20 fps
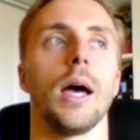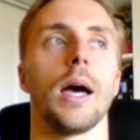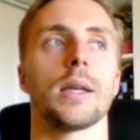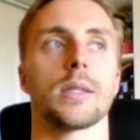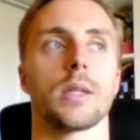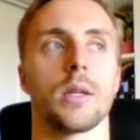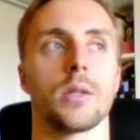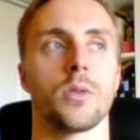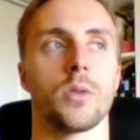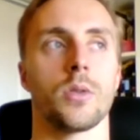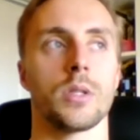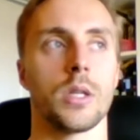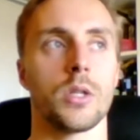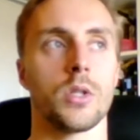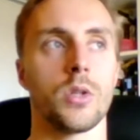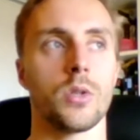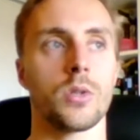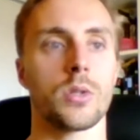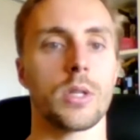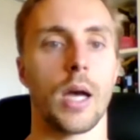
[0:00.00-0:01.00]
SI joint
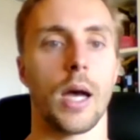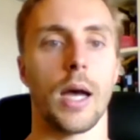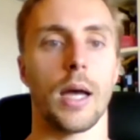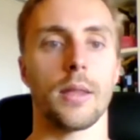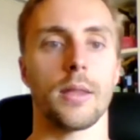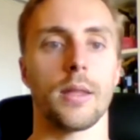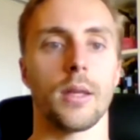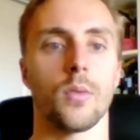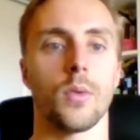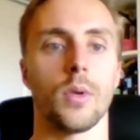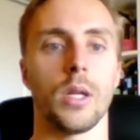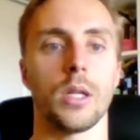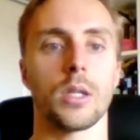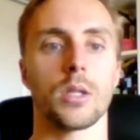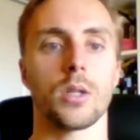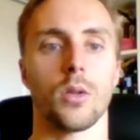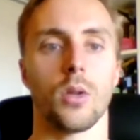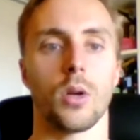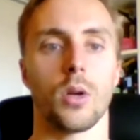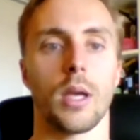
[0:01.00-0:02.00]
issues, I think we need
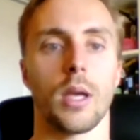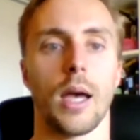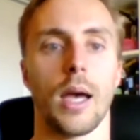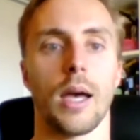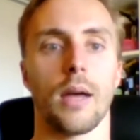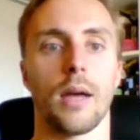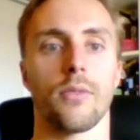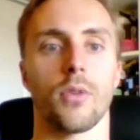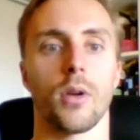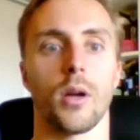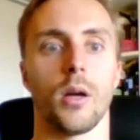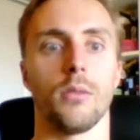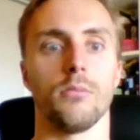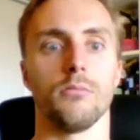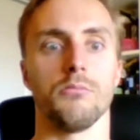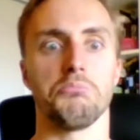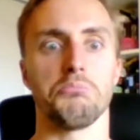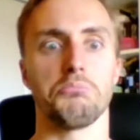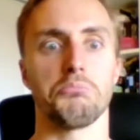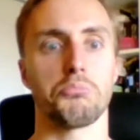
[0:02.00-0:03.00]
to look at
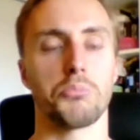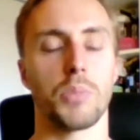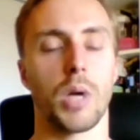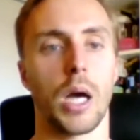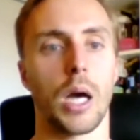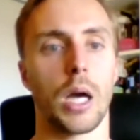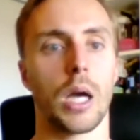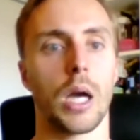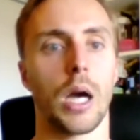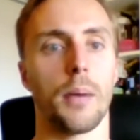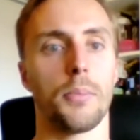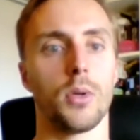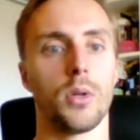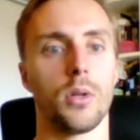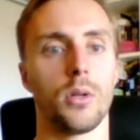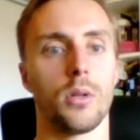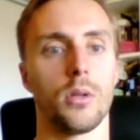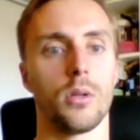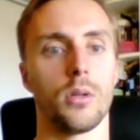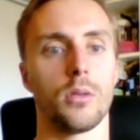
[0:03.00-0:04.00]
from a
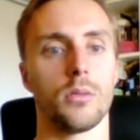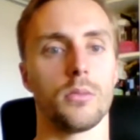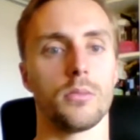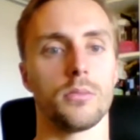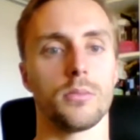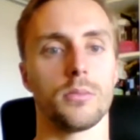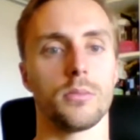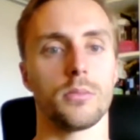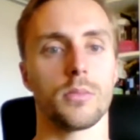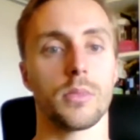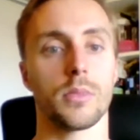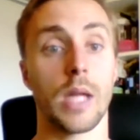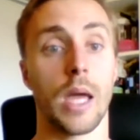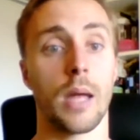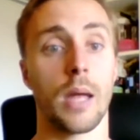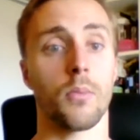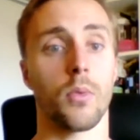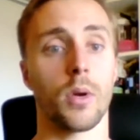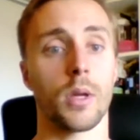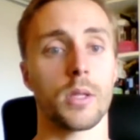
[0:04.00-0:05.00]
couple
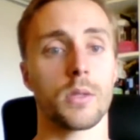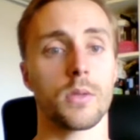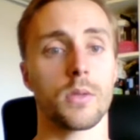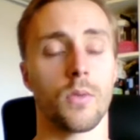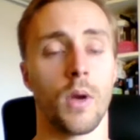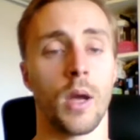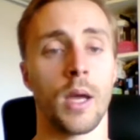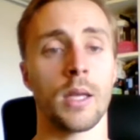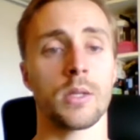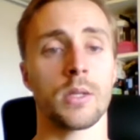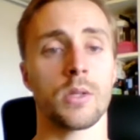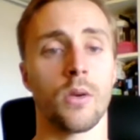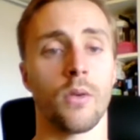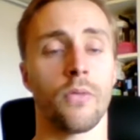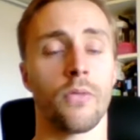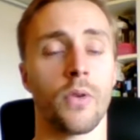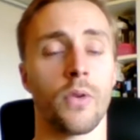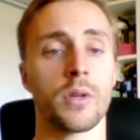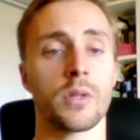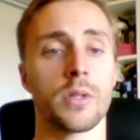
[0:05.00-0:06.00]
standpoints, right? So
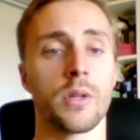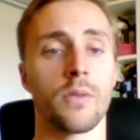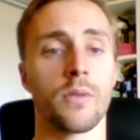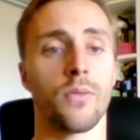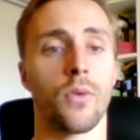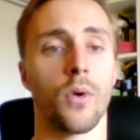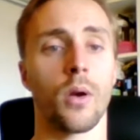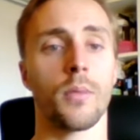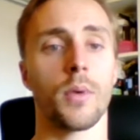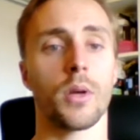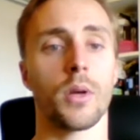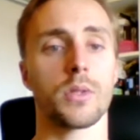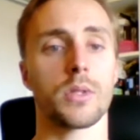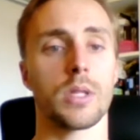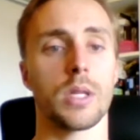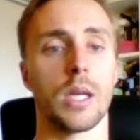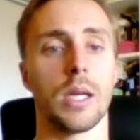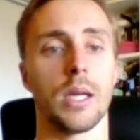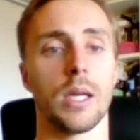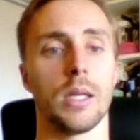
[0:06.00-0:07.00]
first and
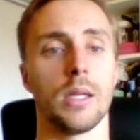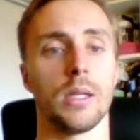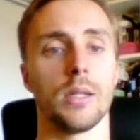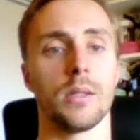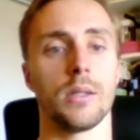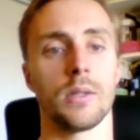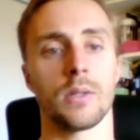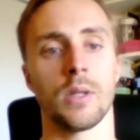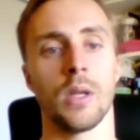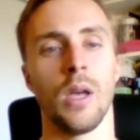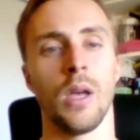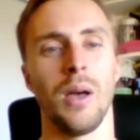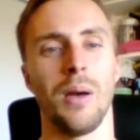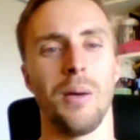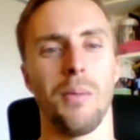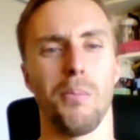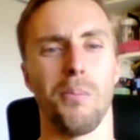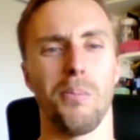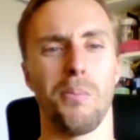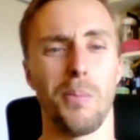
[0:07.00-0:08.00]
foremost is
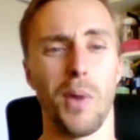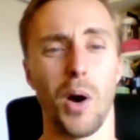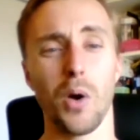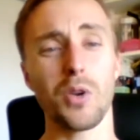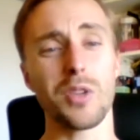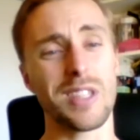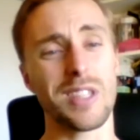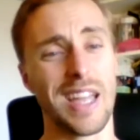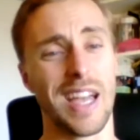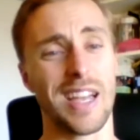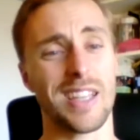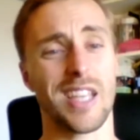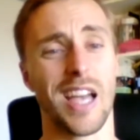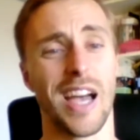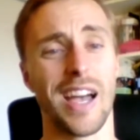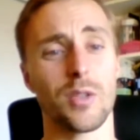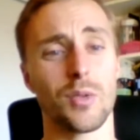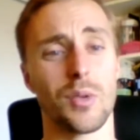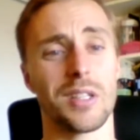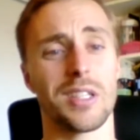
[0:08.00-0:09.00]
most
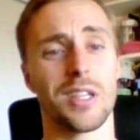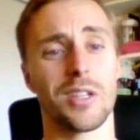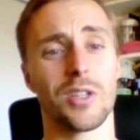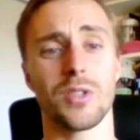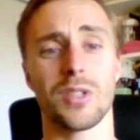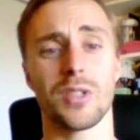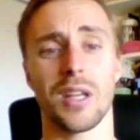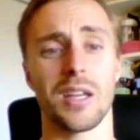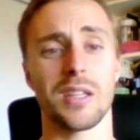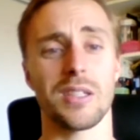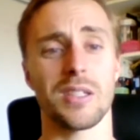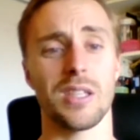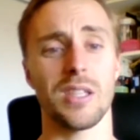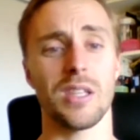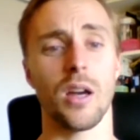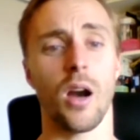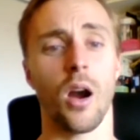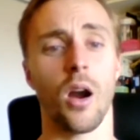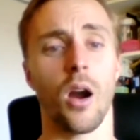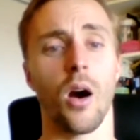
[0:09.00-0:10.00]
SI joint issues that I
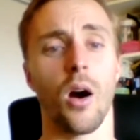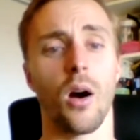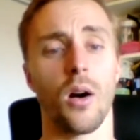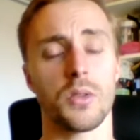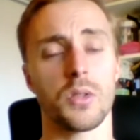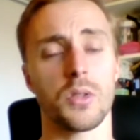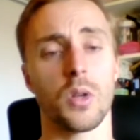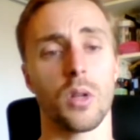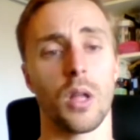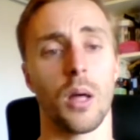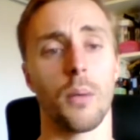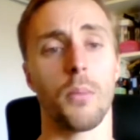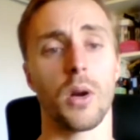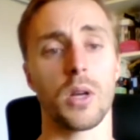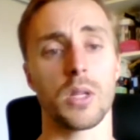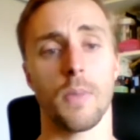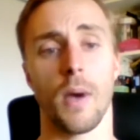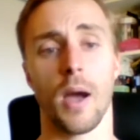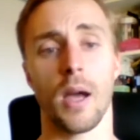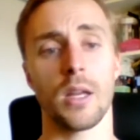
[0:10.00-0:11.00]
see are also lumbar
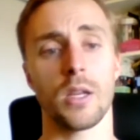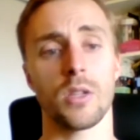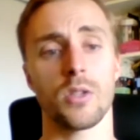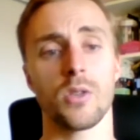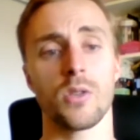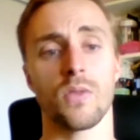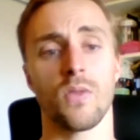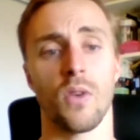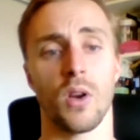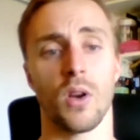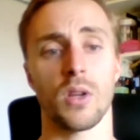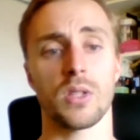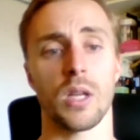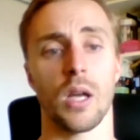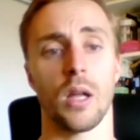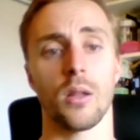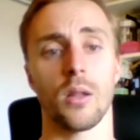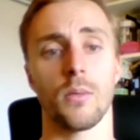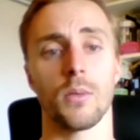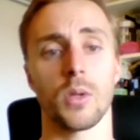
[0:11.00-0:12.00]
spine issues. Very
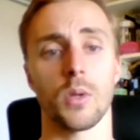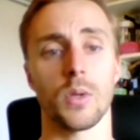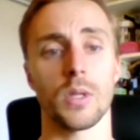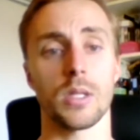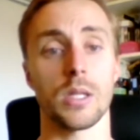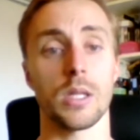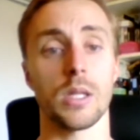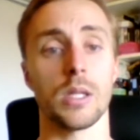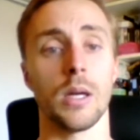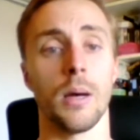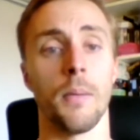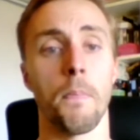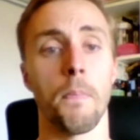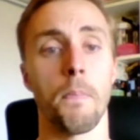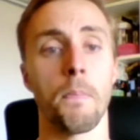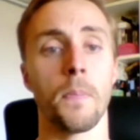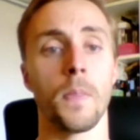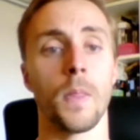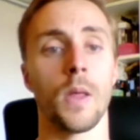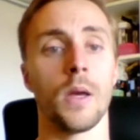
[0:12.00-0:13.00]
seldom do we see them
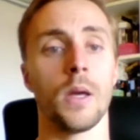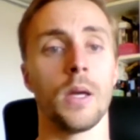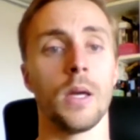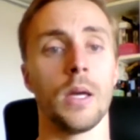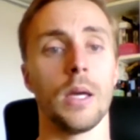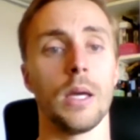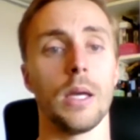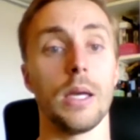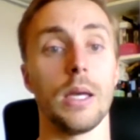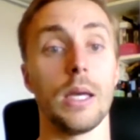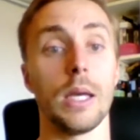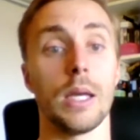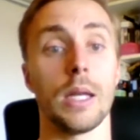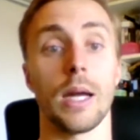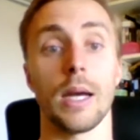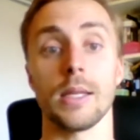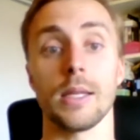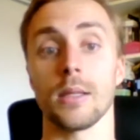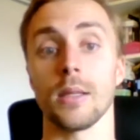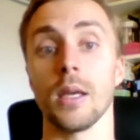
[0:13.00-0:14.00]
in
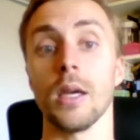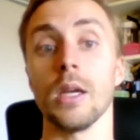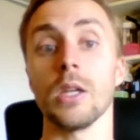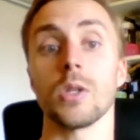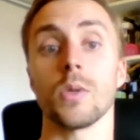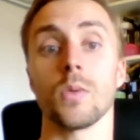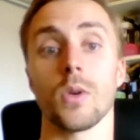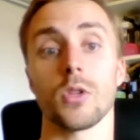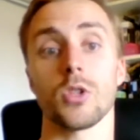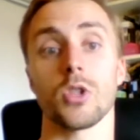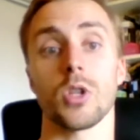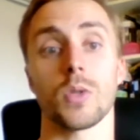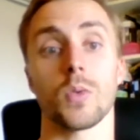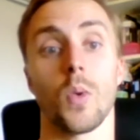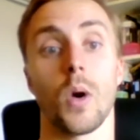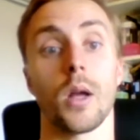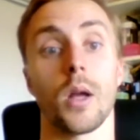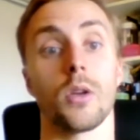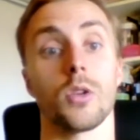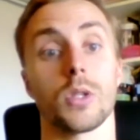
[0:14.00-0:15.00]
isolation where it's just
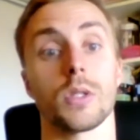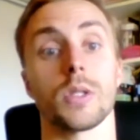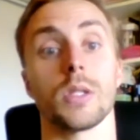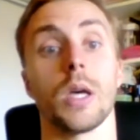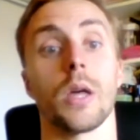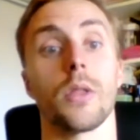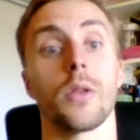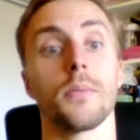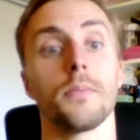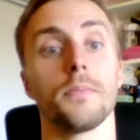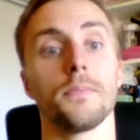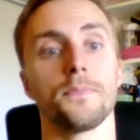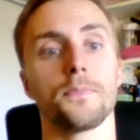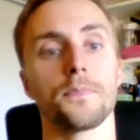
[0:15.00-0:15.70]
one or just the other.